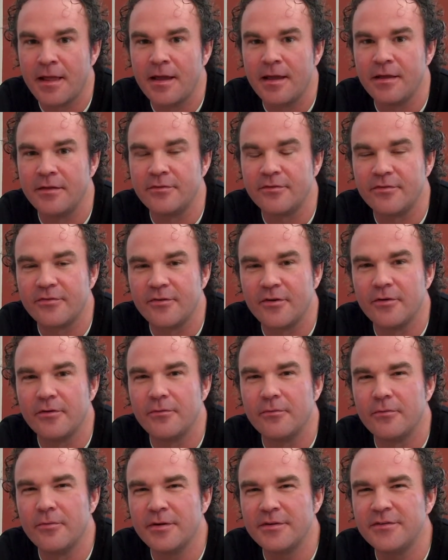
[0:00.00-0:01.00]
And so
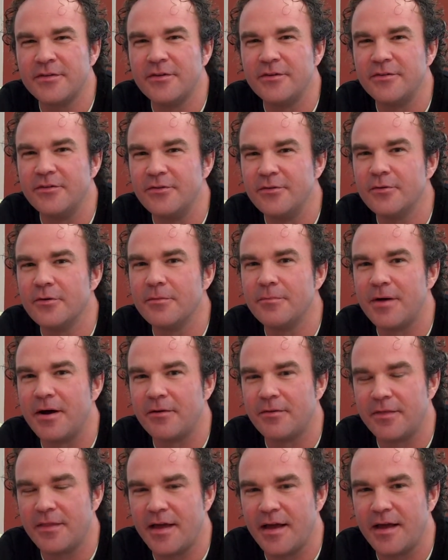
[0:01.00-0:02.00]
what to do
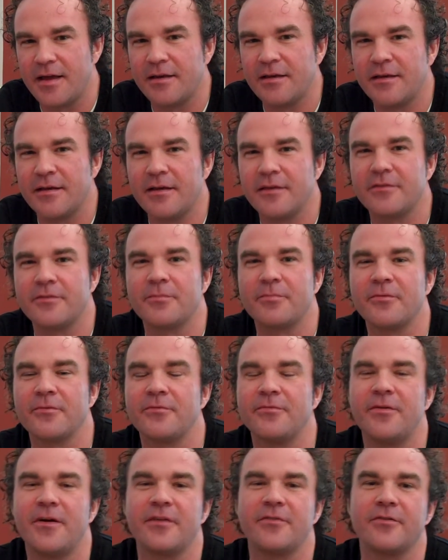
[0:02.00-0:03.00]
about that as a
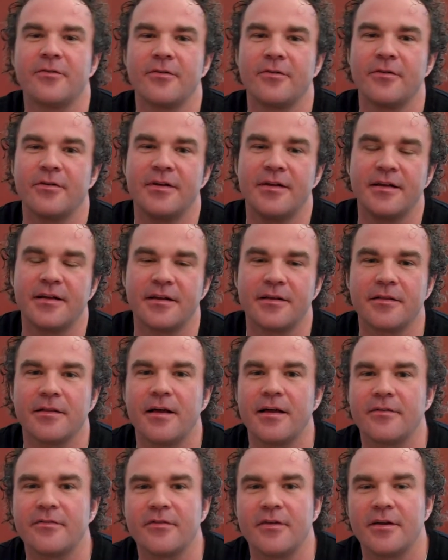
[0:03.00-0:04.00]
professor in a
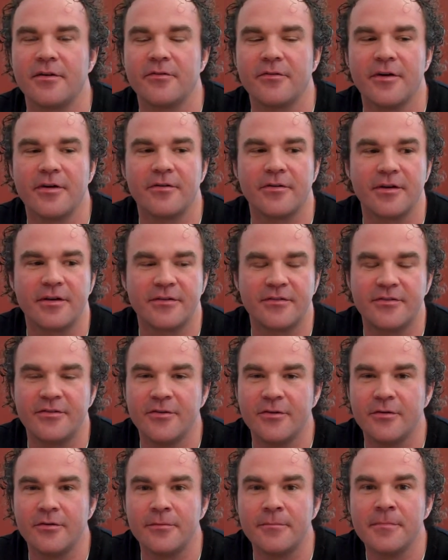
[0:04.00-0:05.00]
class like Rhetoric
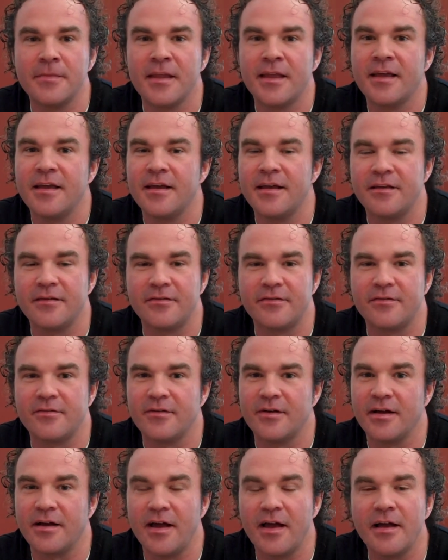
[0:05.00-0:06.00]
2
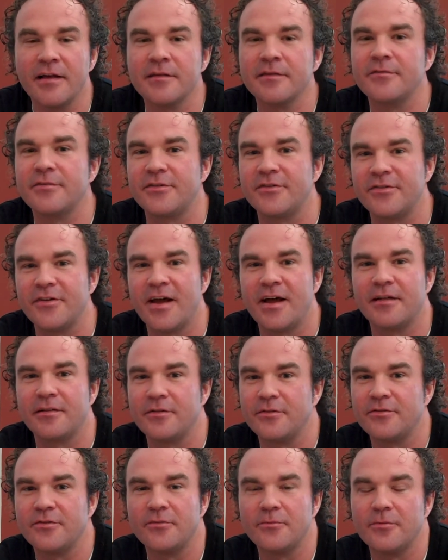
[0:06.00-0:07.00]
is a hell of a
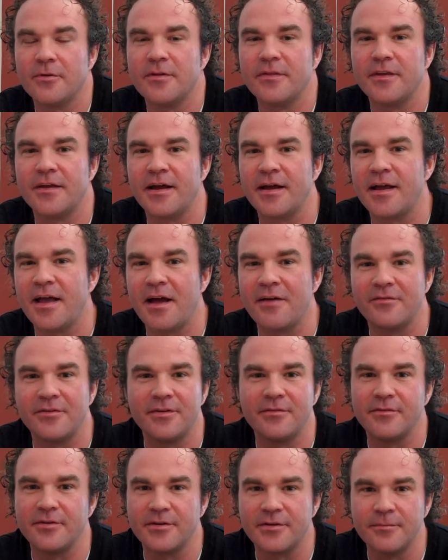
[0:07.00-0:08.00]
challenge, and one that I
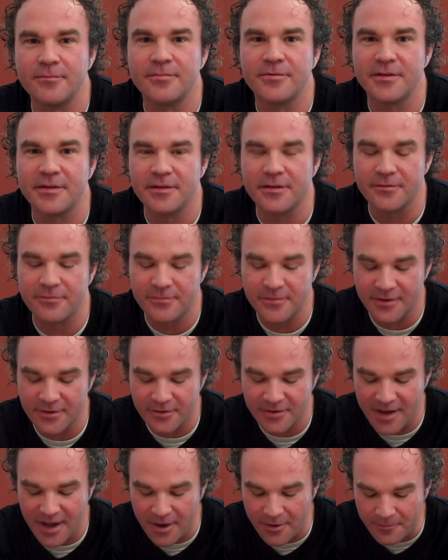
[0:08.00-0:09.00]
haven't even completely
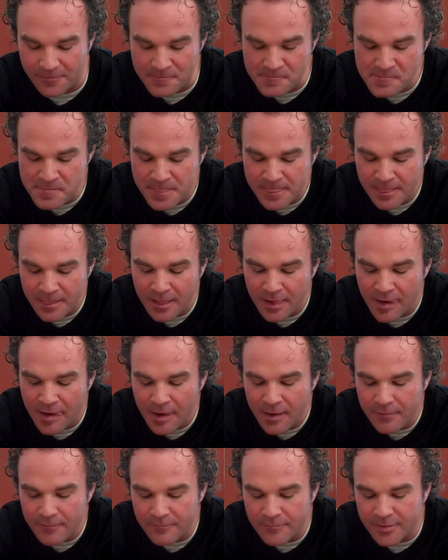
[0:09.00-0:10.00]
figured out.
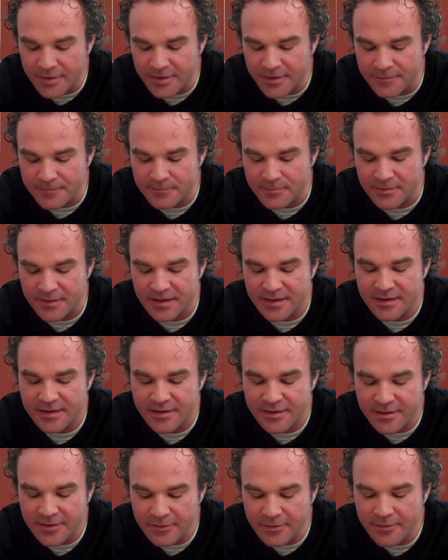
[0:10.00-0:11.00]
But
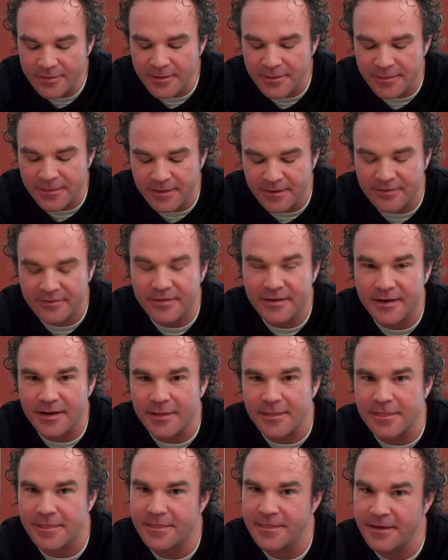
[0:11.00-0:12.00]
here are the things that
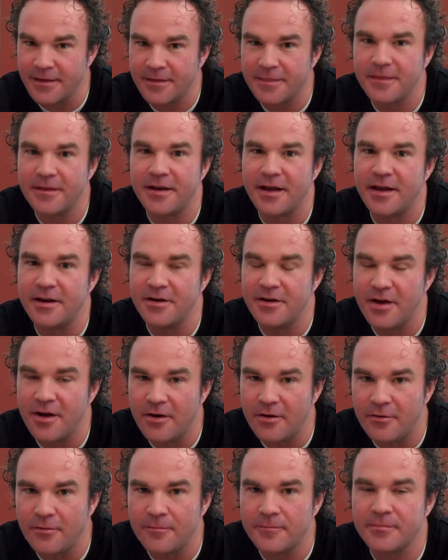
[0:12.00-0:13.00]
I think that I
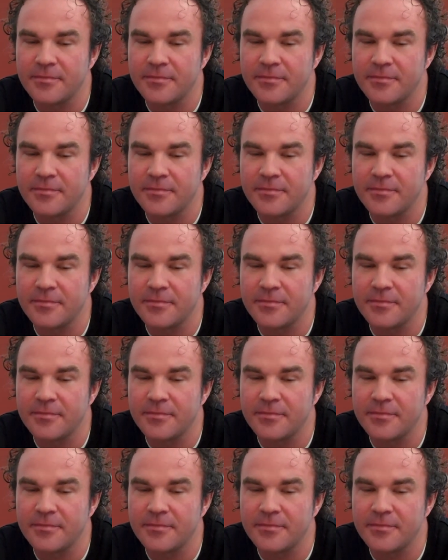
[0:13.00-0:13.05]
know.